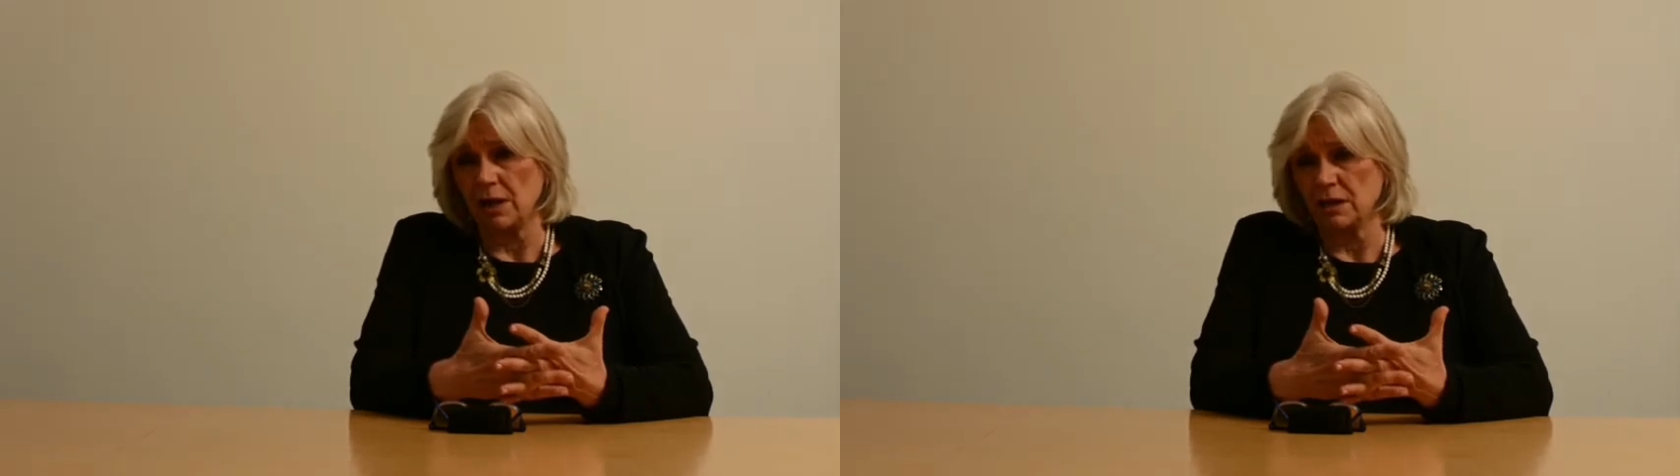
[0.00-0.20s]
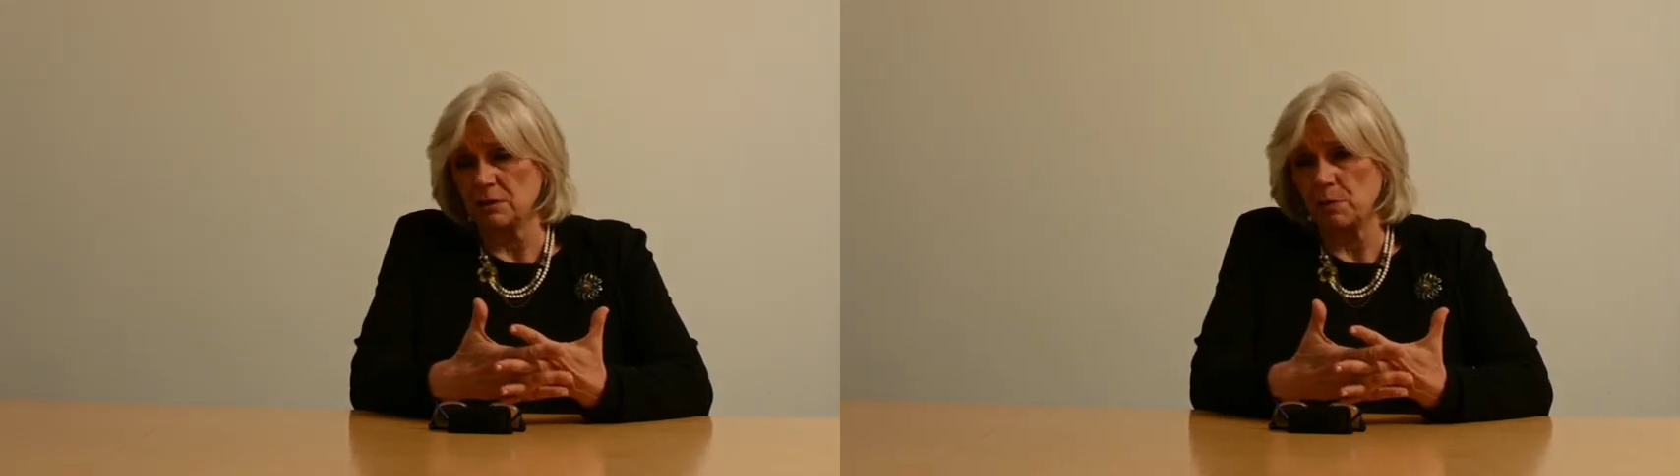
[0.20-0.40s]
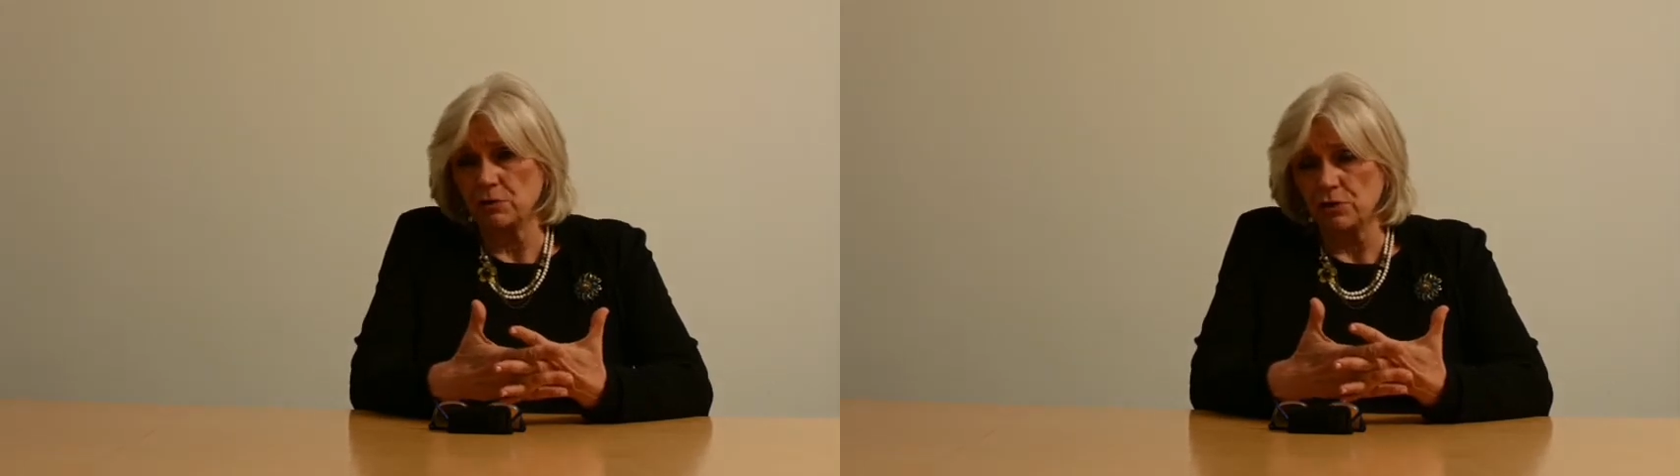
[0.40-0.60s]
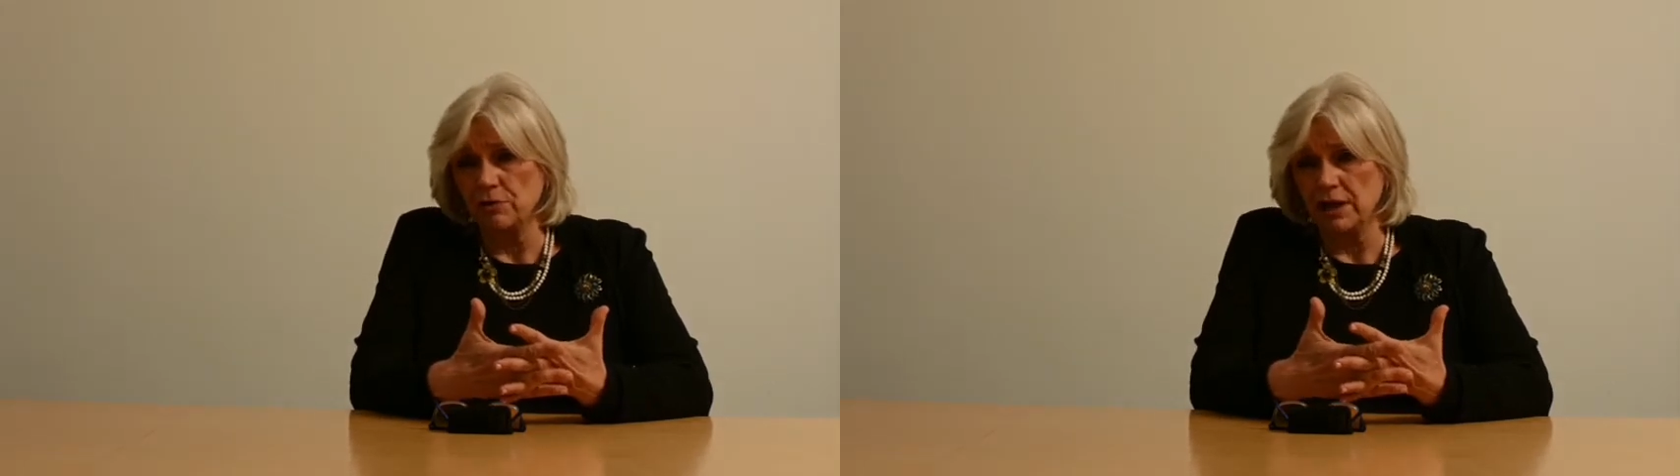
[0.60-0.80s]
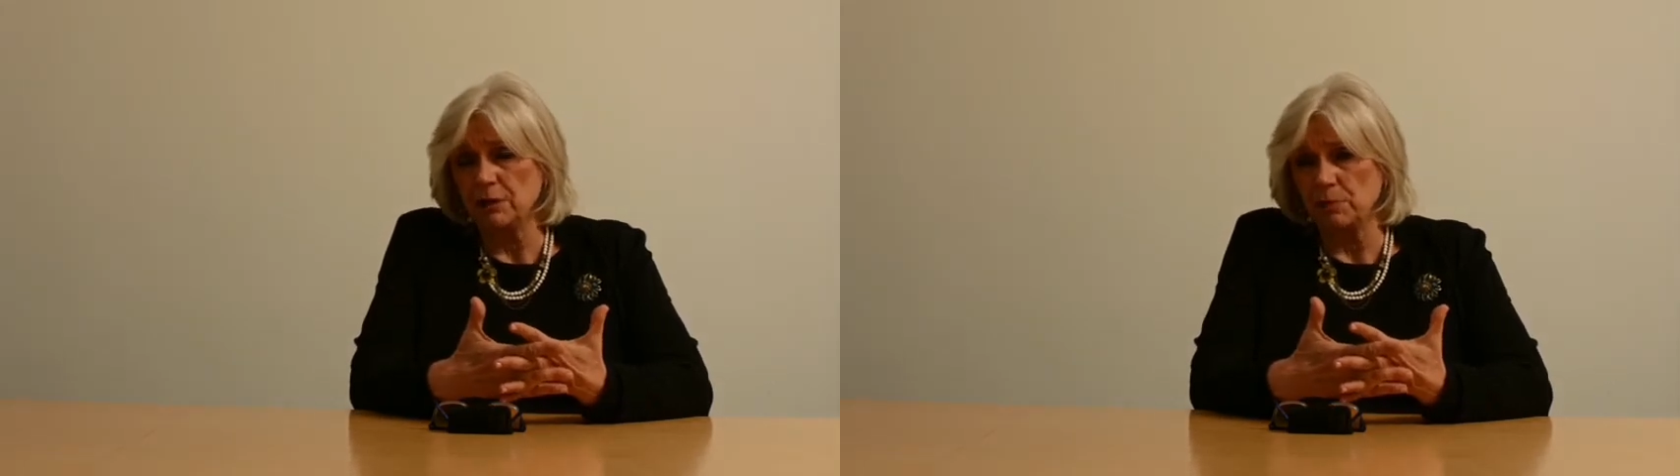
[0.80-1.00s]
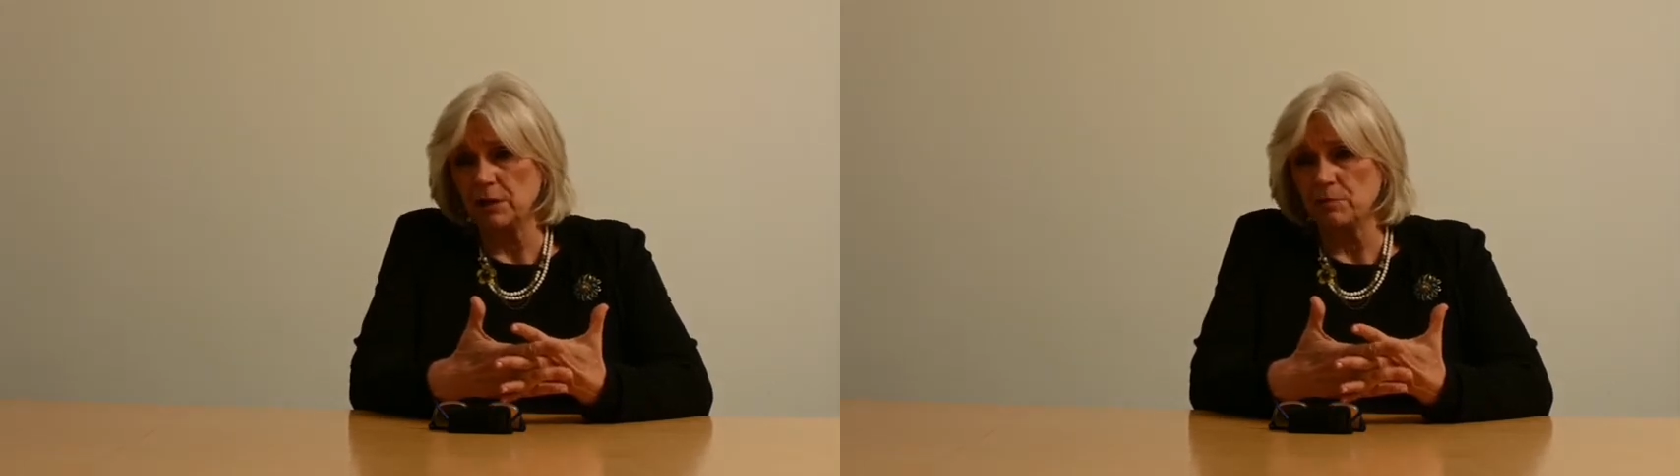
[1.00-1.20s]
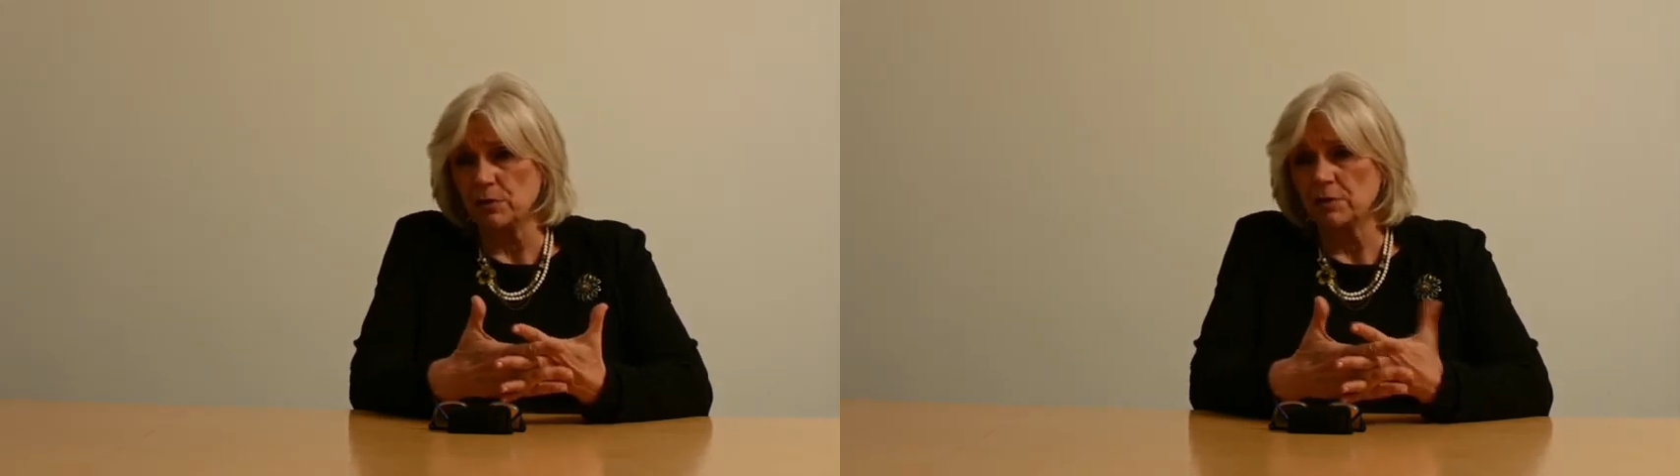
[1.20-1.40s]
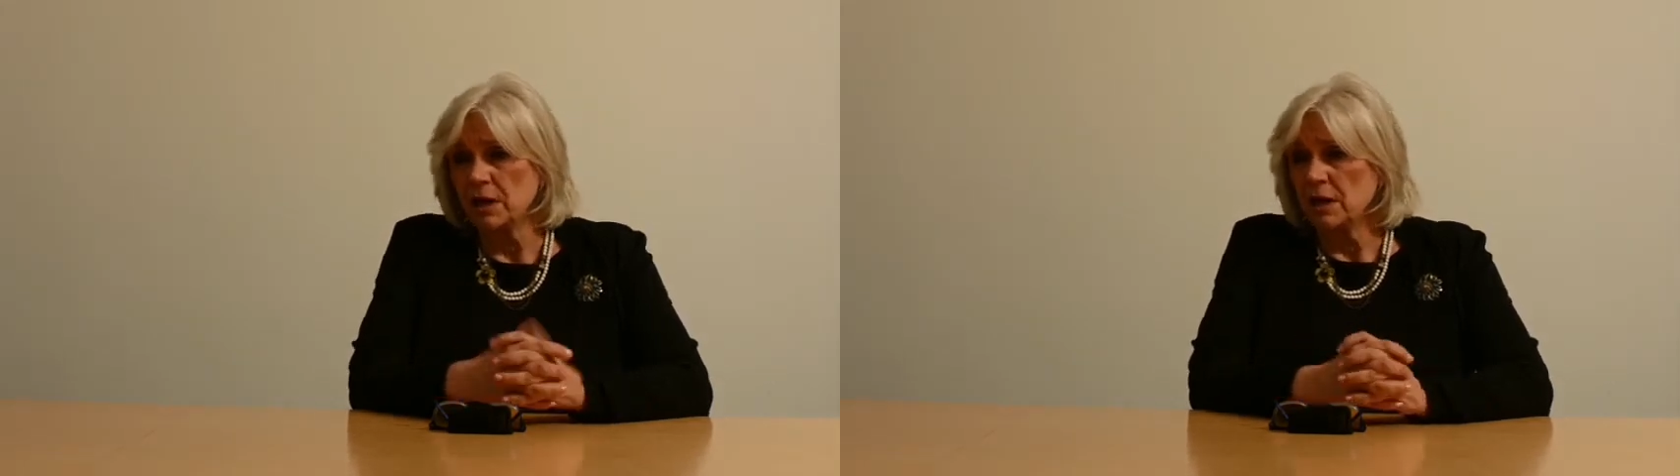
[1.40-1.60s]
I suppose unique
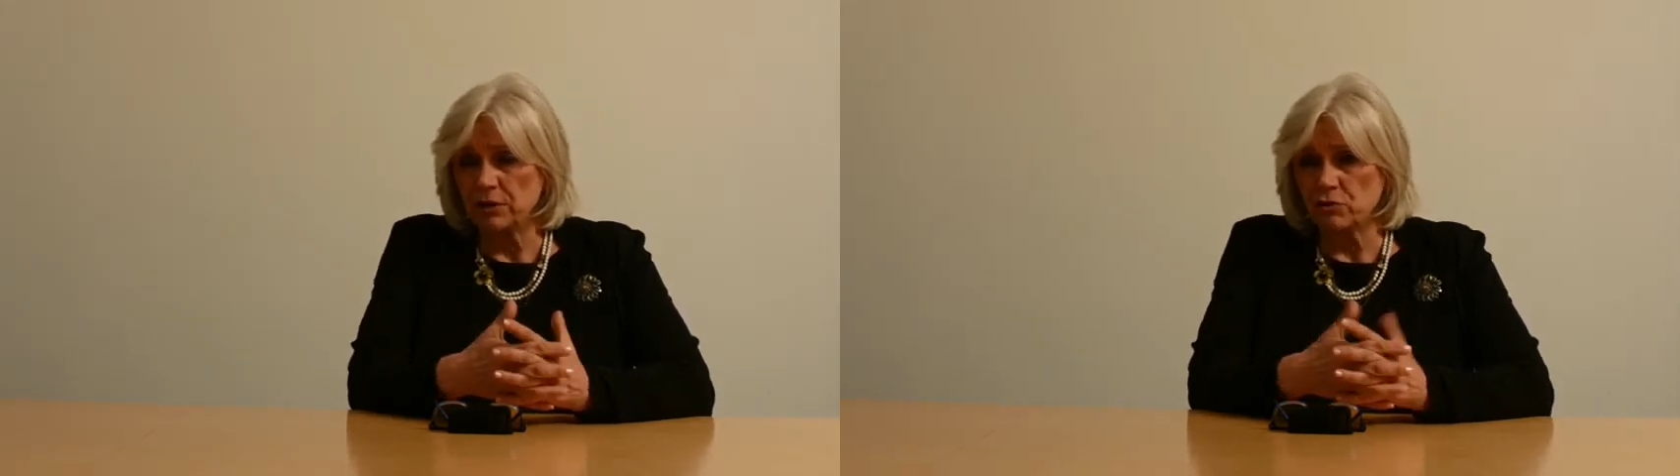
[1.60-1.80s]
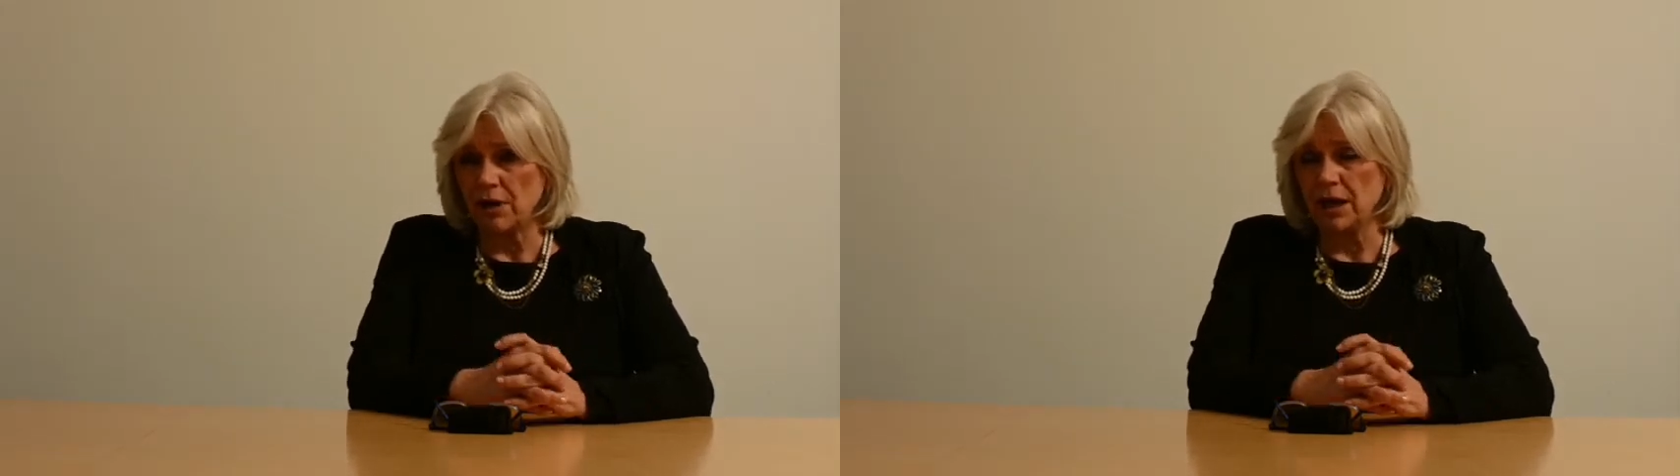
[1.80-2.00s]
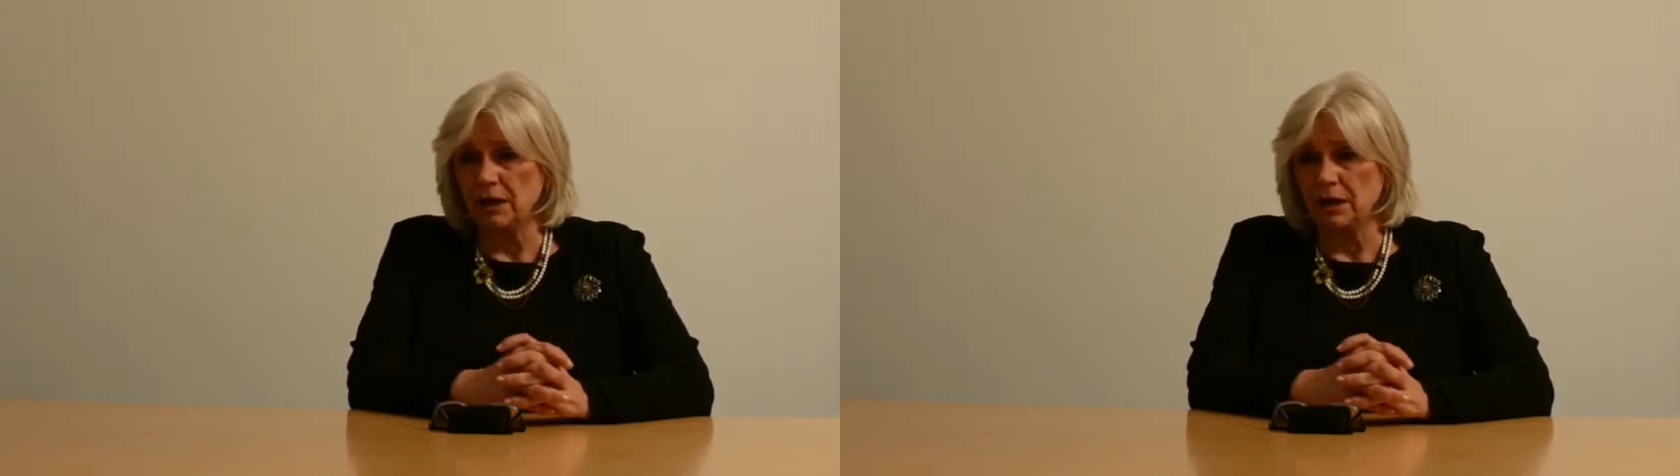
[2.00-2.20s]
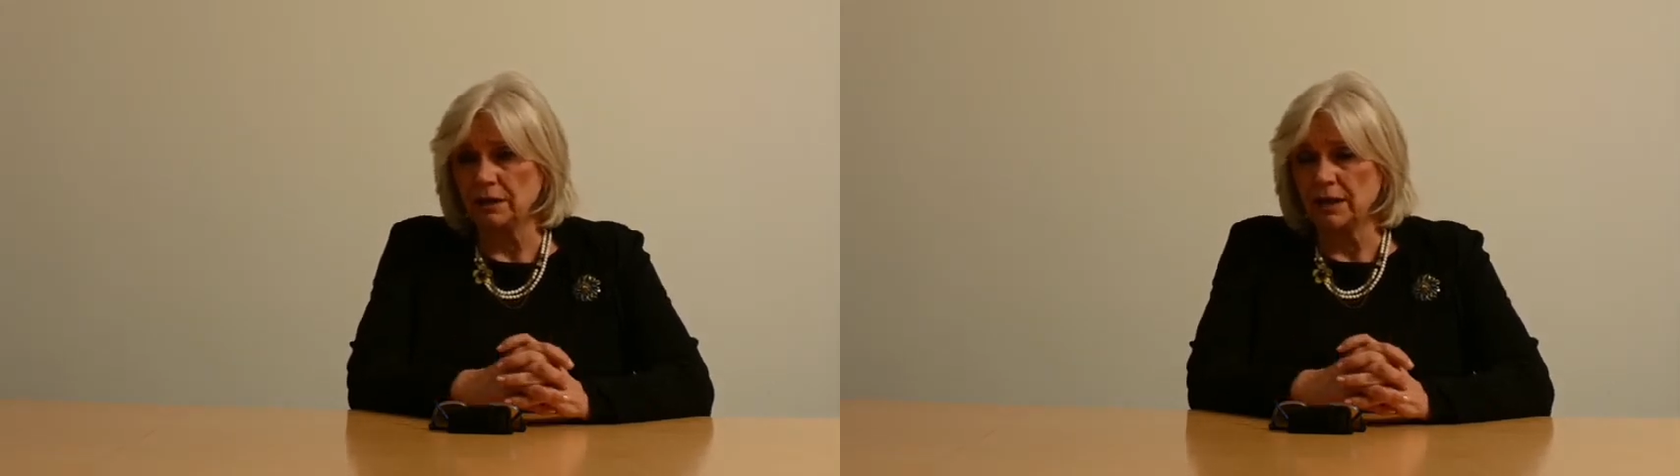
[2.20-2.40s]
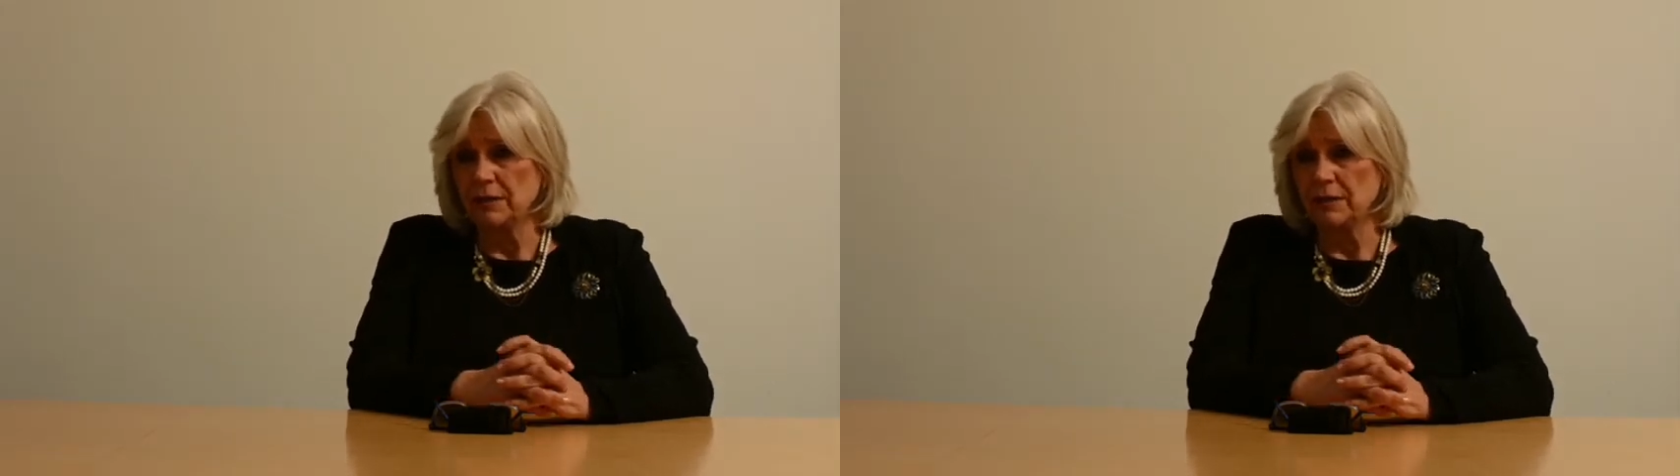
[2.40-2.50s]
people with training